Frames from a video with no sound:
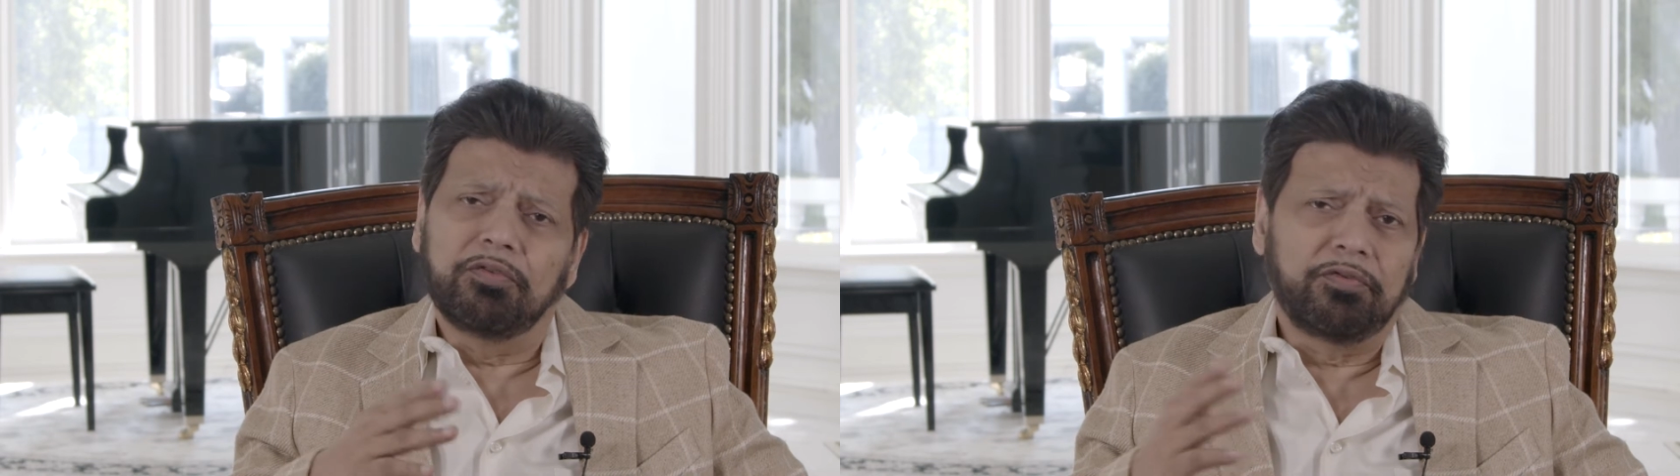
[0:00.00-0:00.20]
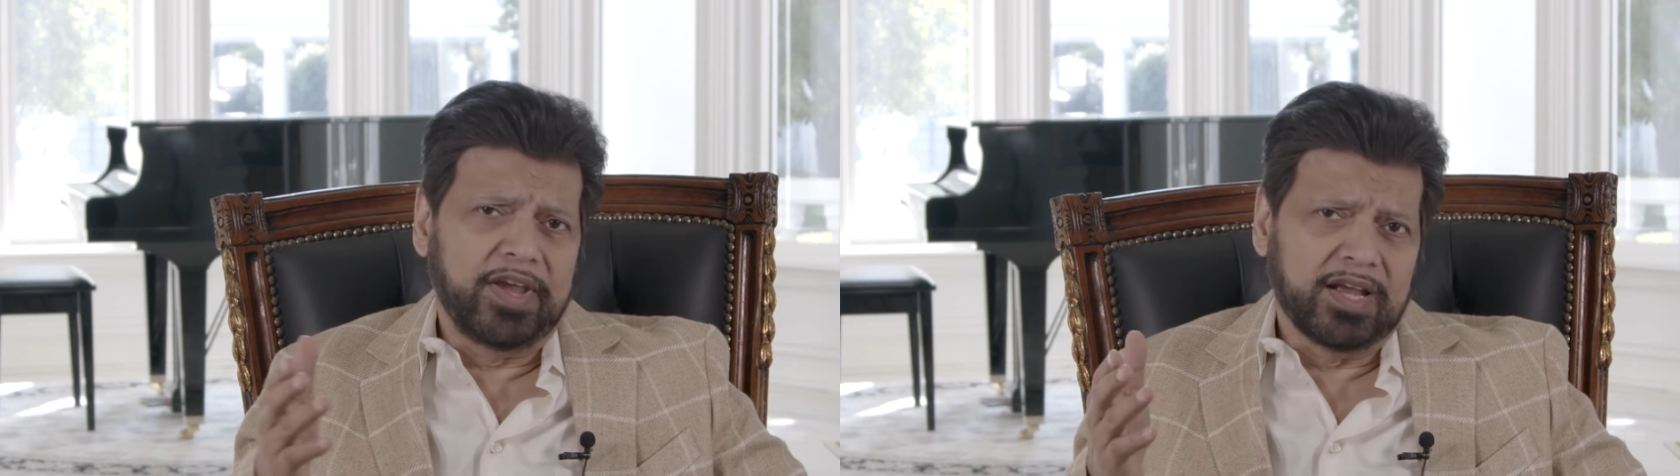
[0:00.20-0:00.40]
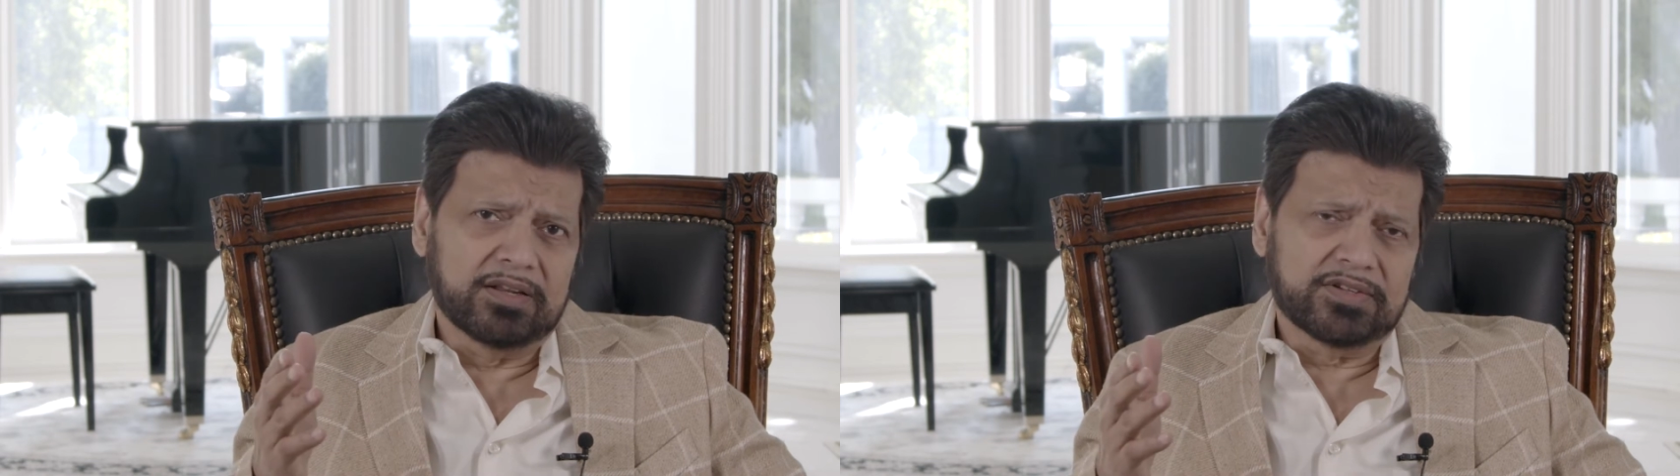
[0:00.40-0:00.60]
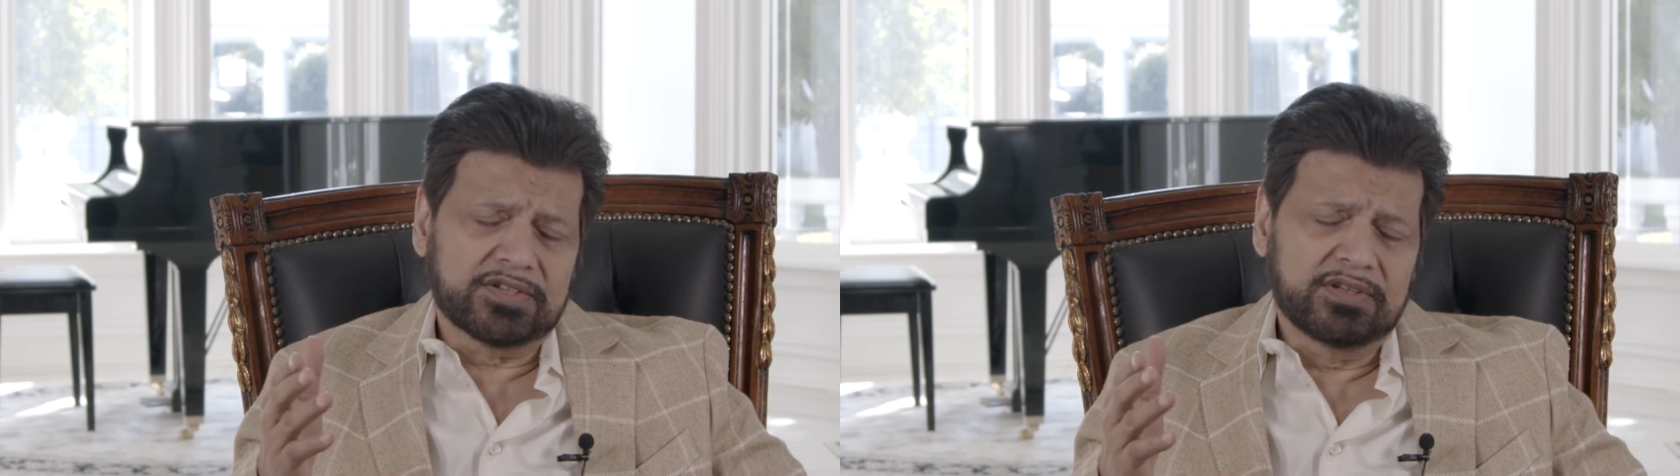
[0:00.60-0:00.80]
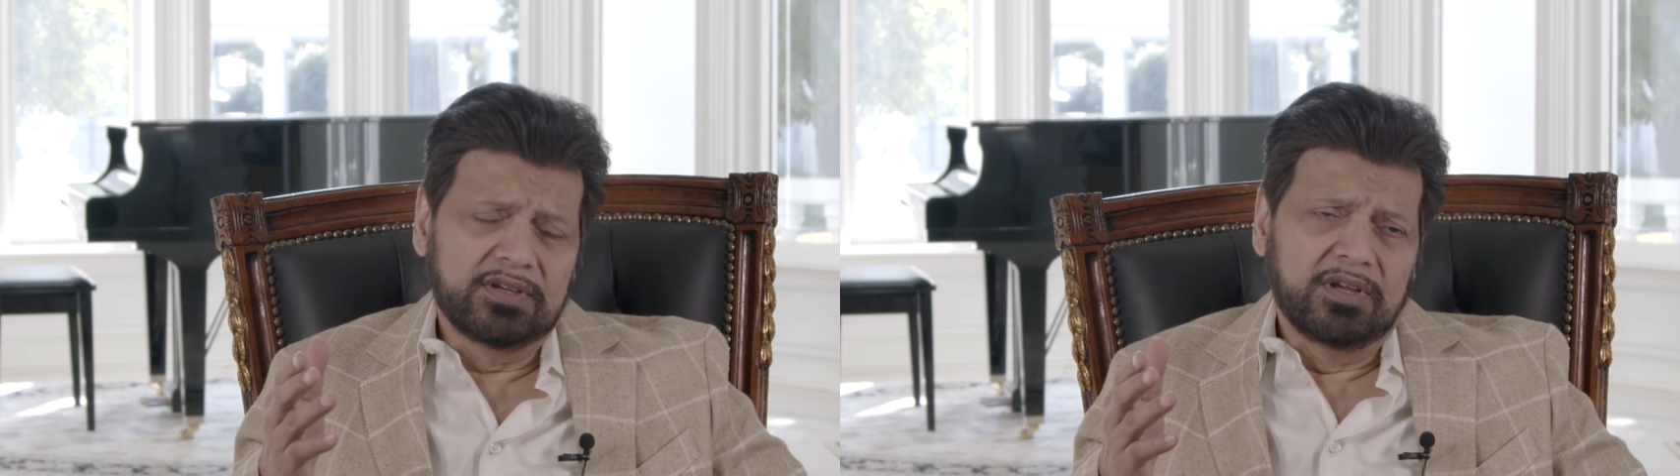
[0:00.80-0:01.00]

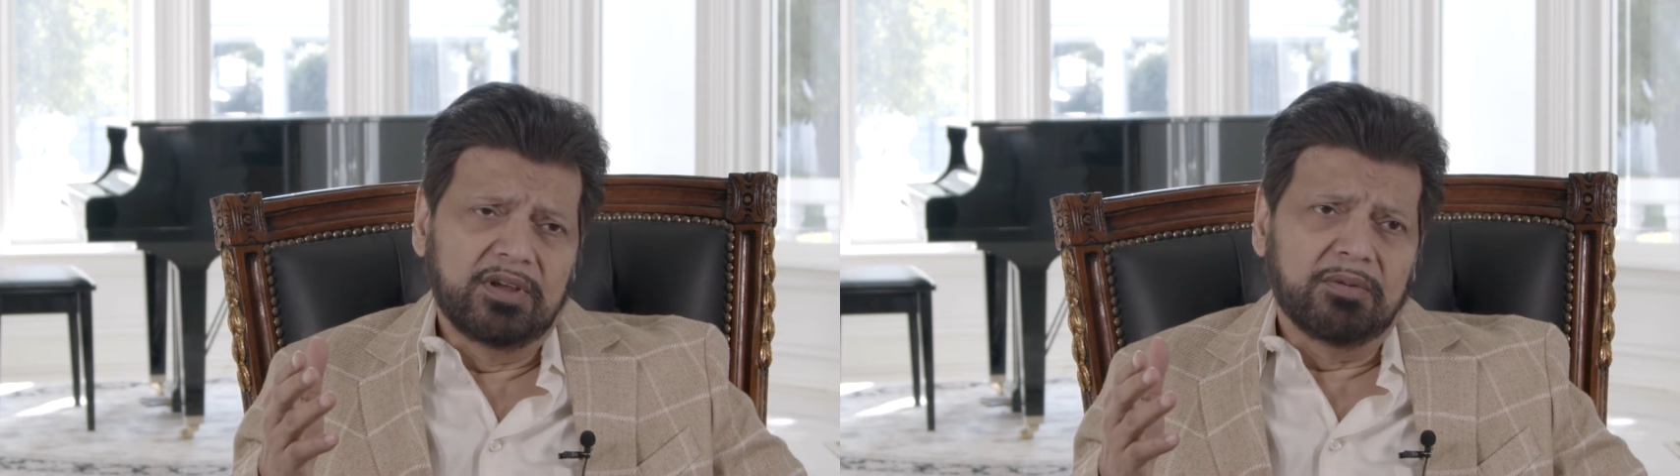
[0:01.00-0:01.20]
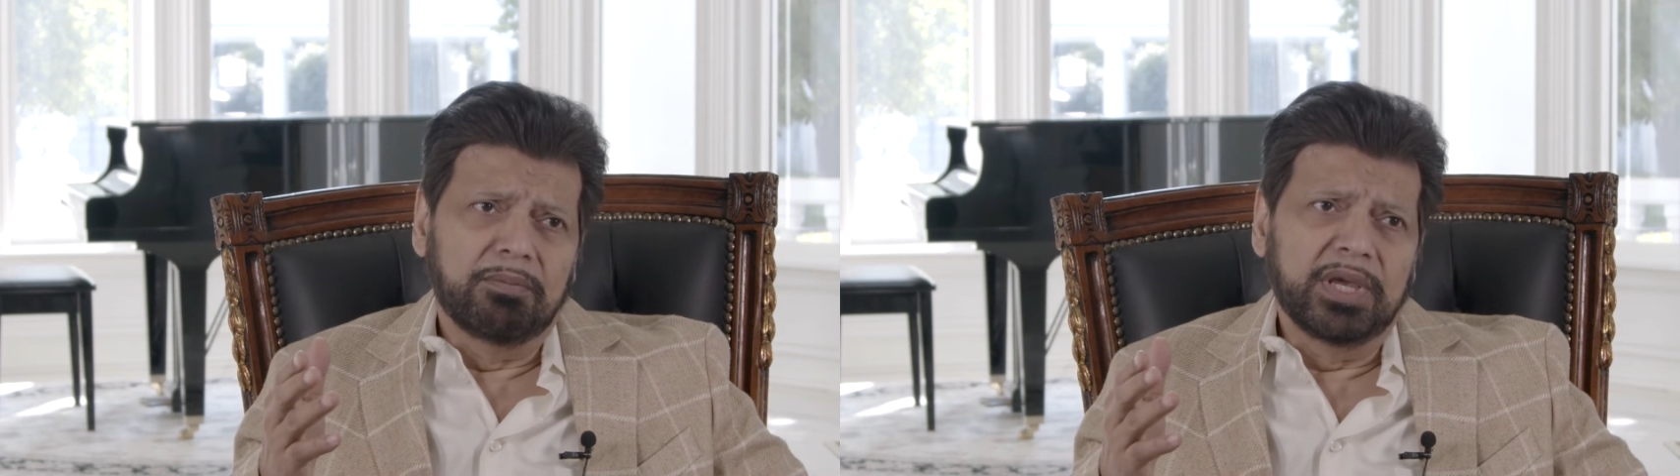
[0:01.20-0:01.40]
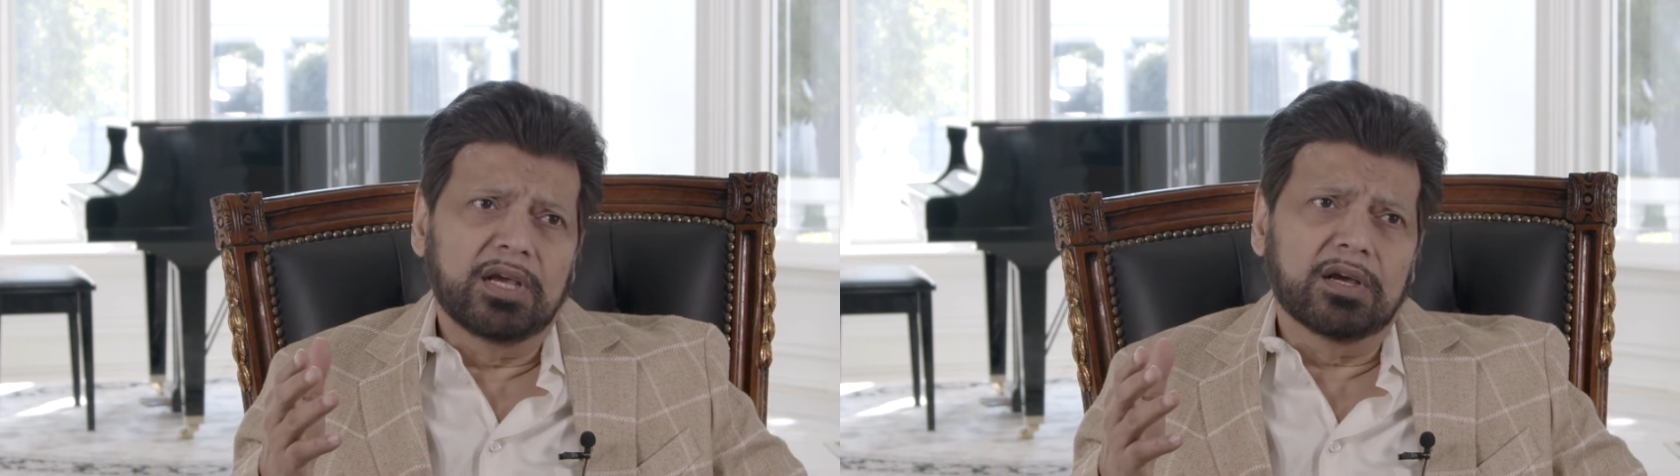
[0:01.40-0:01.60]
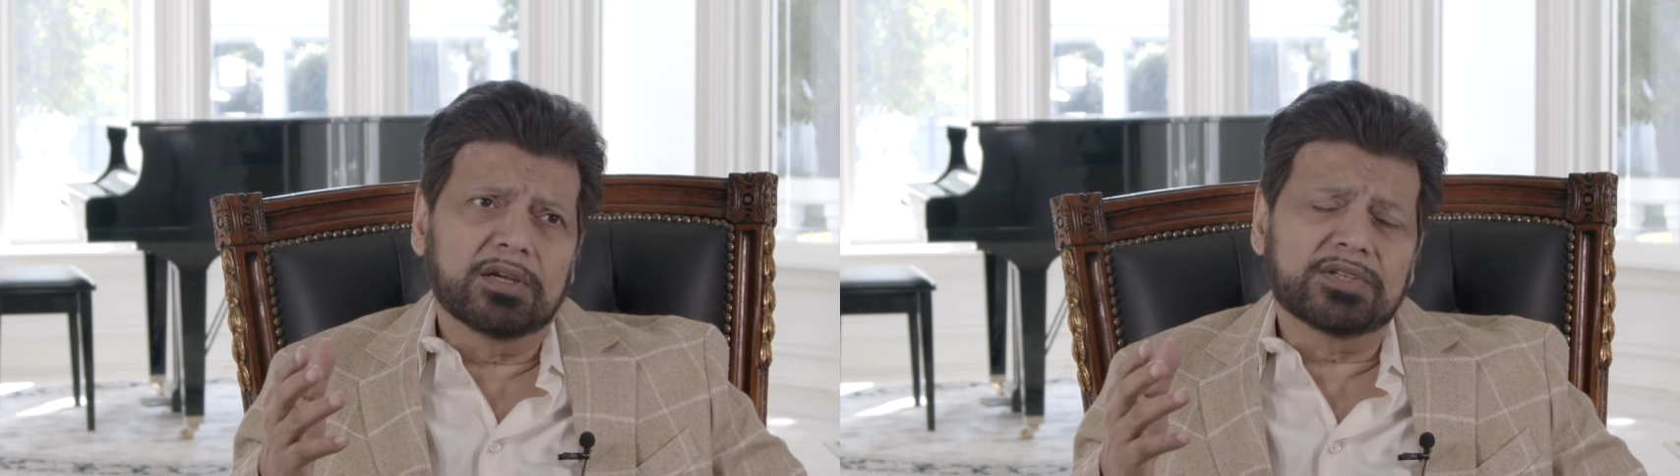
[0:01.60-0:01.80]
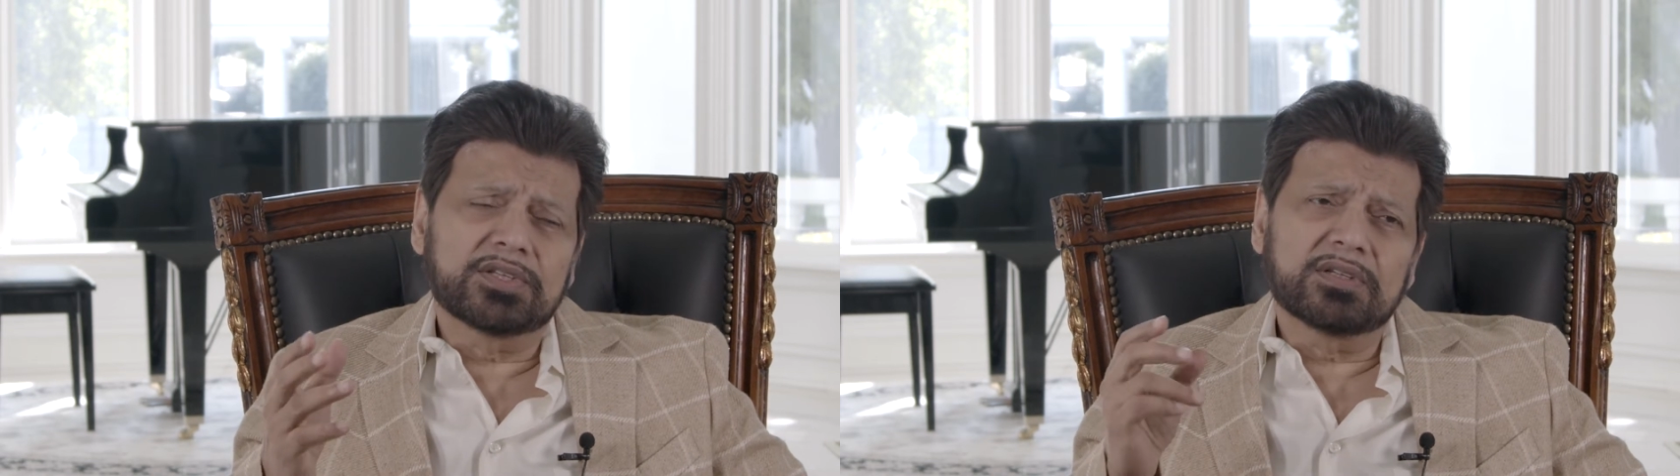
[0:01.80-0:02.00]
fails
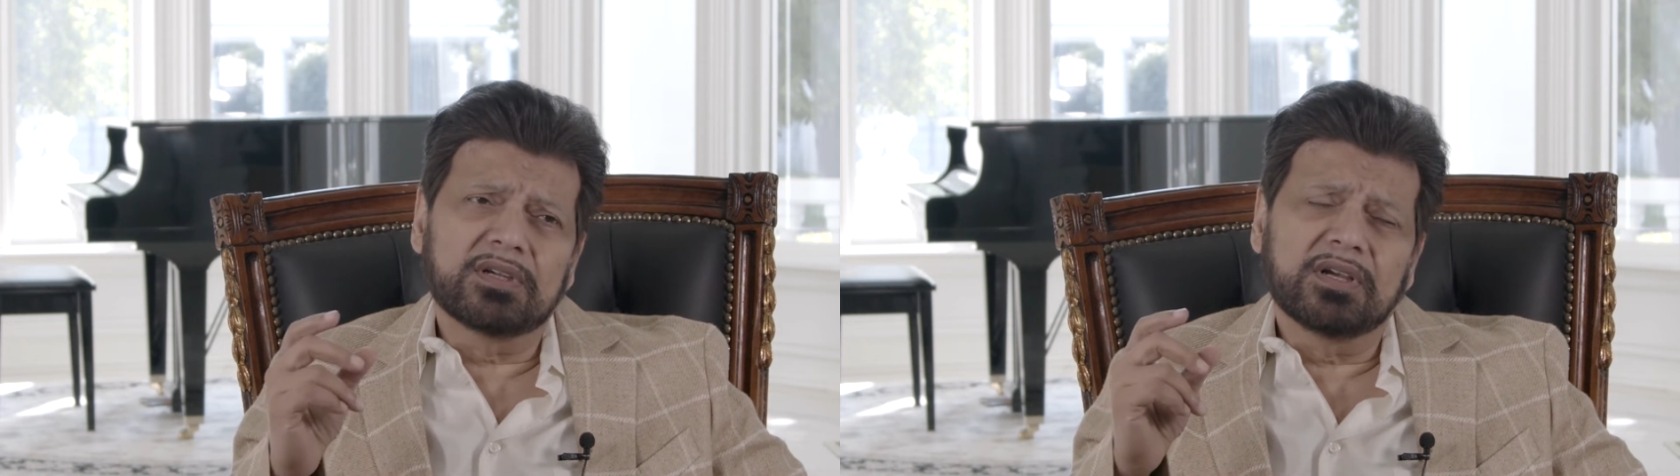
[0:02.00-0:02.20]
because